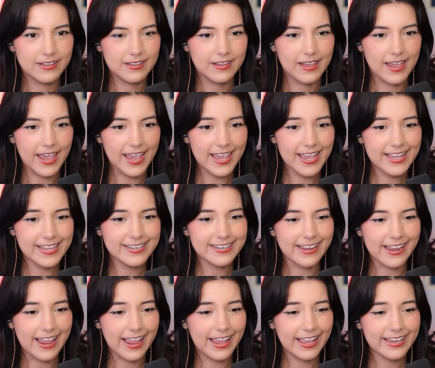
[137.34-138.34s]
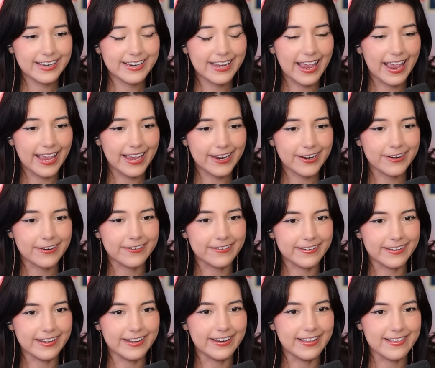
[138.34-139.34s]
Hand and hair
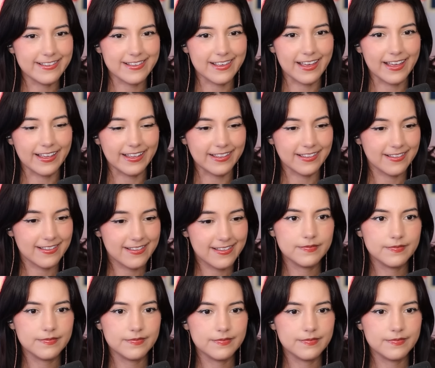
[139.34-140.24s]
in his eyes.